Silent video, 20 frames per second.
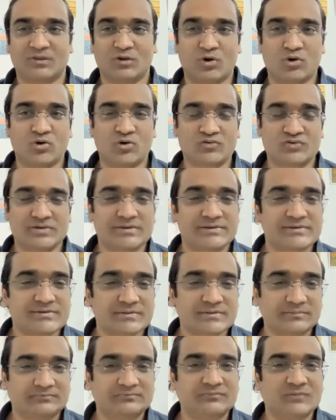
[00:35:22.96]
No
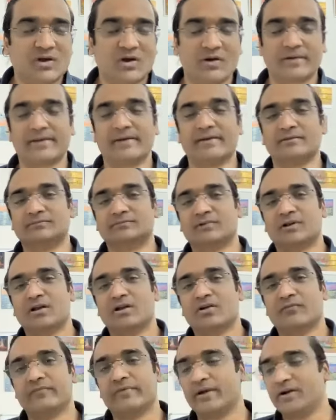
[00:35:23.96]
questions? Okay.
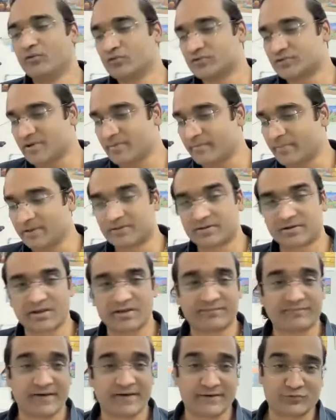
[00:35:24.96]
We do simple
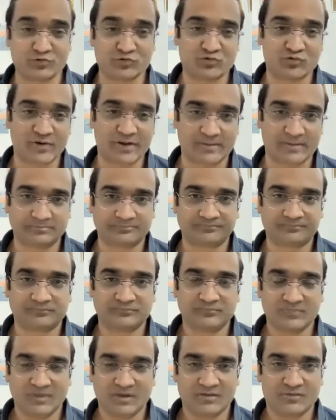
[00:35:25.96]
3-5-2 today.
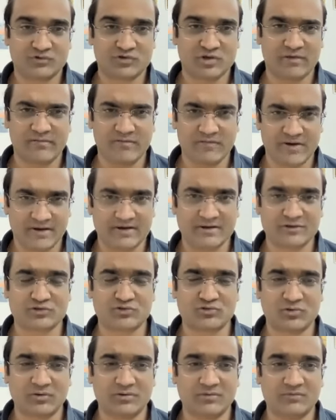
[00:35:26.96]
So everyone
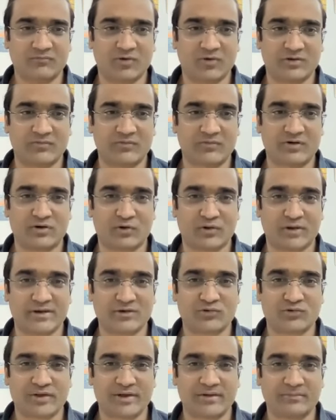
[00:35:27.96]
understood what we were
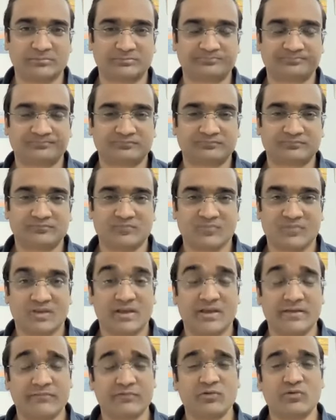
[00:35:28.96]
talking today?
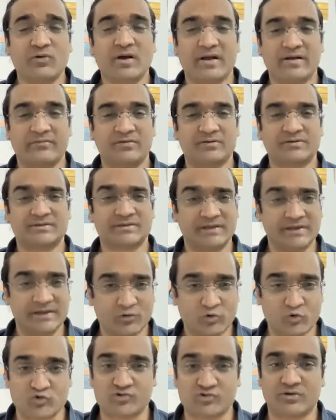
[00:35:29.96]
If you have a
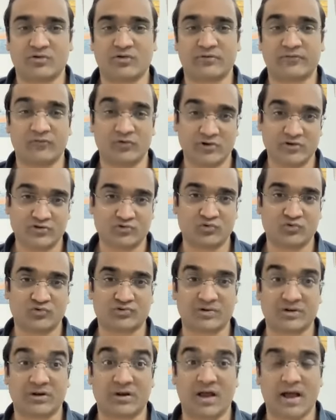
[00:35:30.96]
silly question or foolish
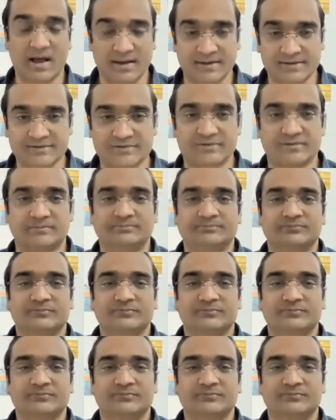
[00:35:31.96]
question, ask.